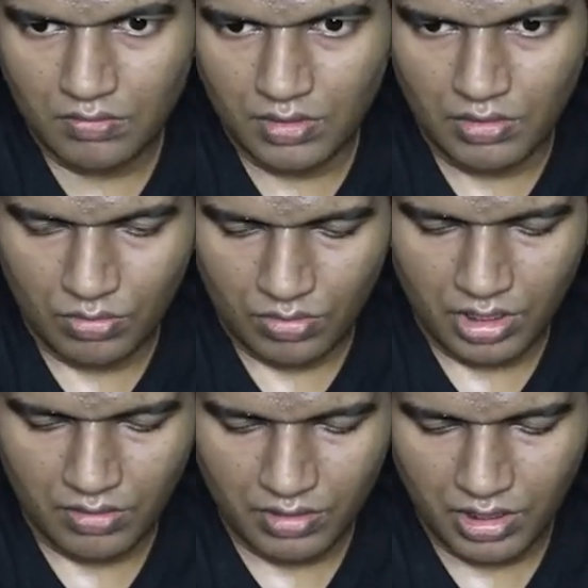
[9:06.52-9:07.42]
We won't
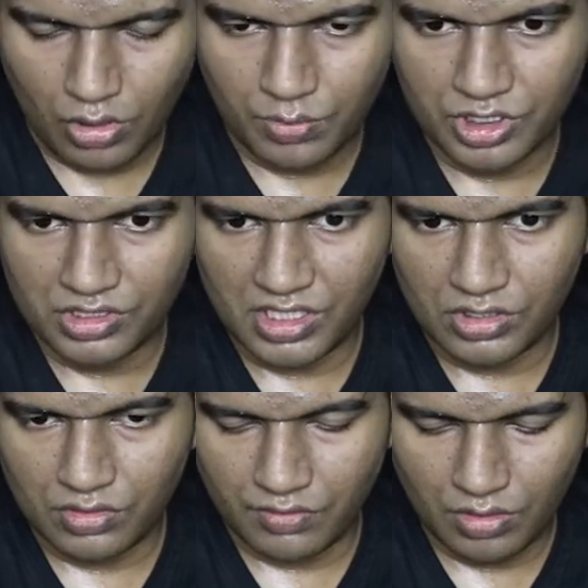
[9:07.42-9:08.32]
give any options
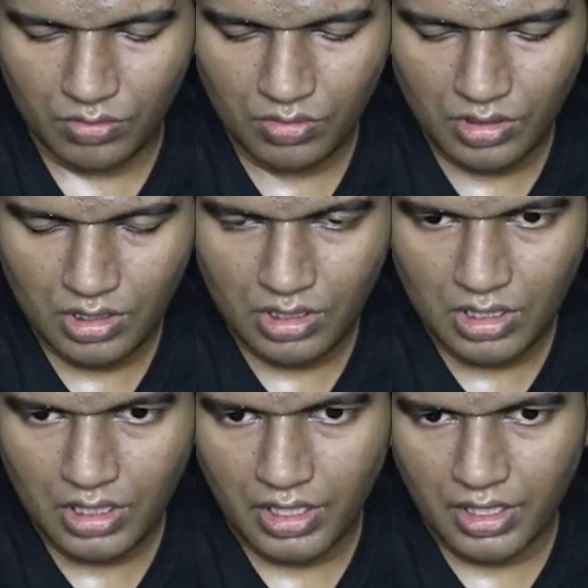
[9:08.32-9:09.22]
as of now,
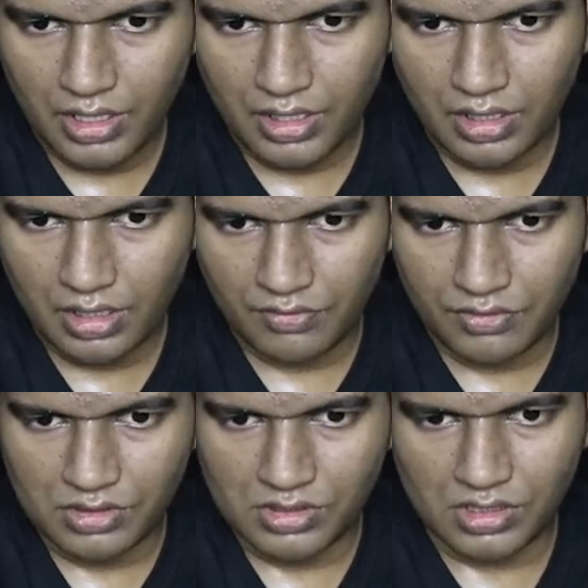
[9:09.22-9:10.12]
and if
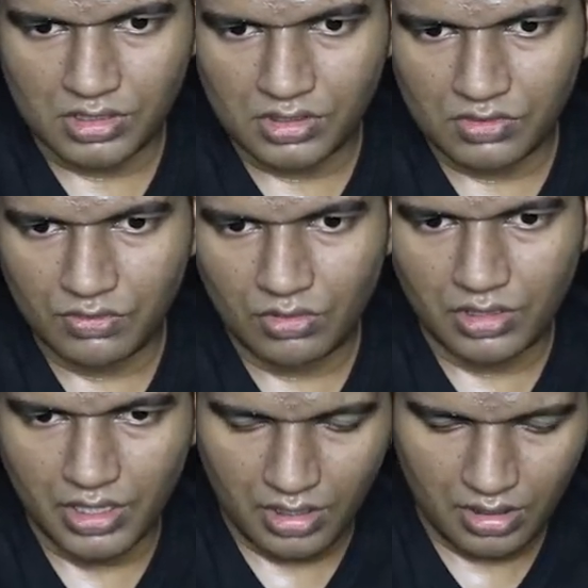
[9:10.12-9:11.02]
this is successful,
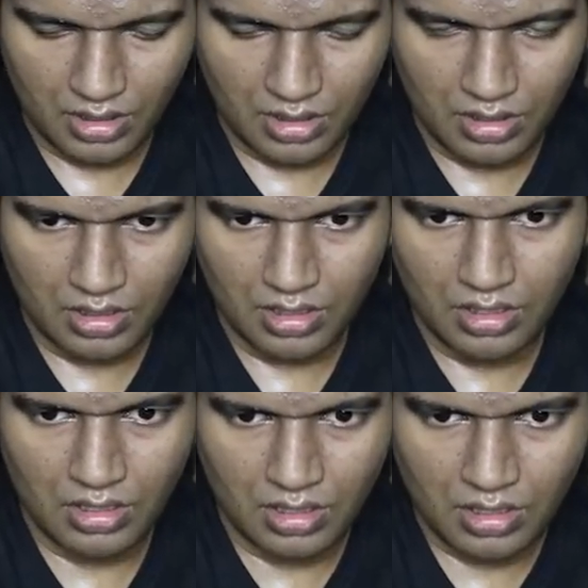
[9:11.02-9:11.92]
then
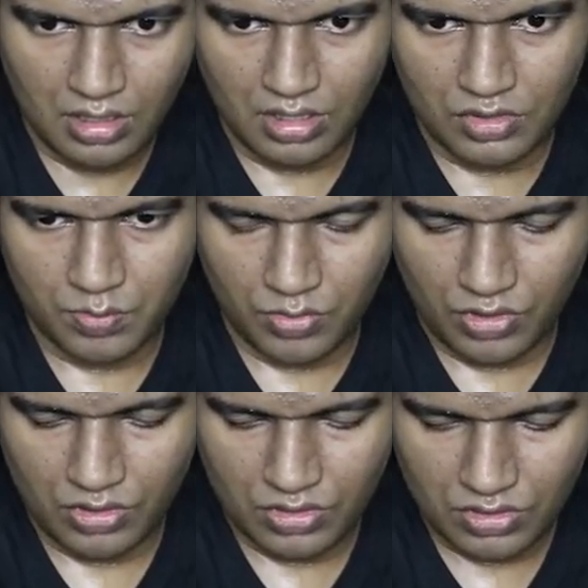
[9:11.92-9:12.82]

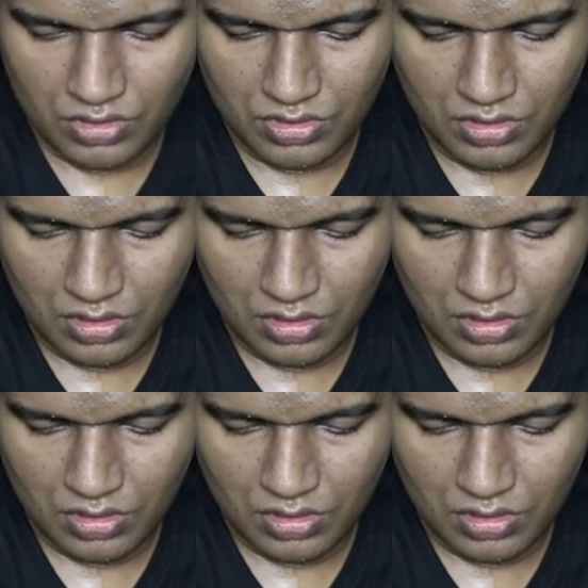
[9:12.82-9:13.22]
response